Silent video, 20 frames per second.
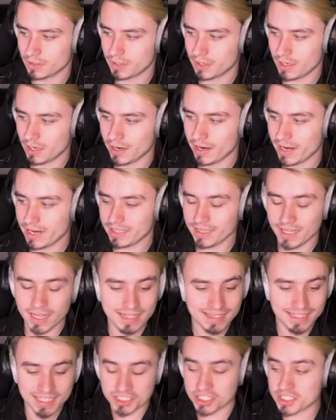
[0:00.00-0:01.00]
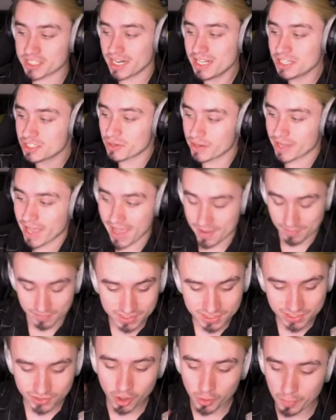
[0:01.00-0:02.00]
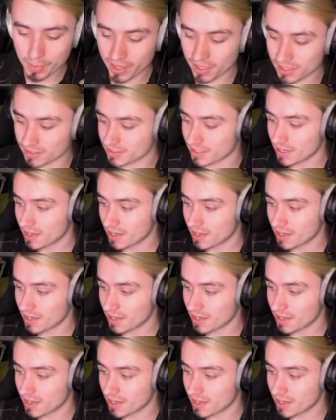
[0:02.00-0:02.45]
Alright, well, let's just get into a game. Zero build,